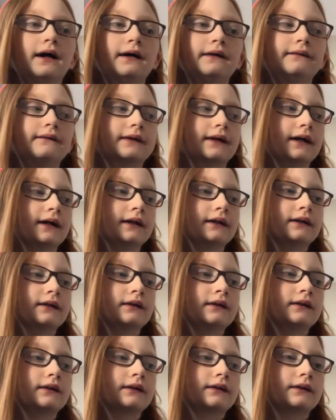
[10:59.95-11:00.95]
And
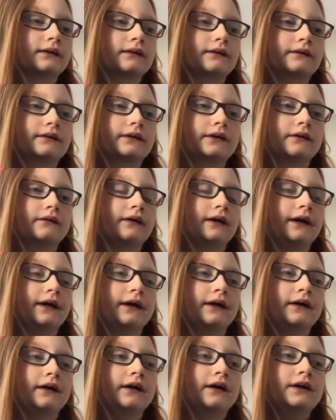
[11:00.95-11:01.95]
then they'll
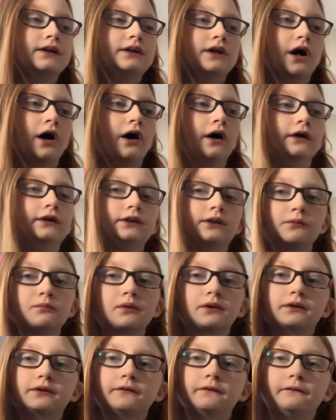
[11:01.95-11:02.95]
like touch a
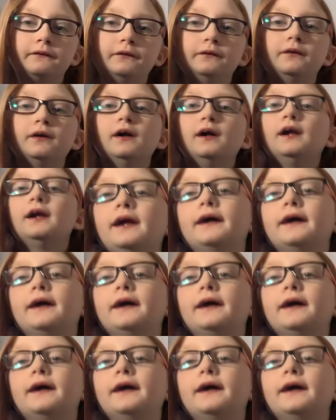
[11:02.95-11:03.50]
bunch of food.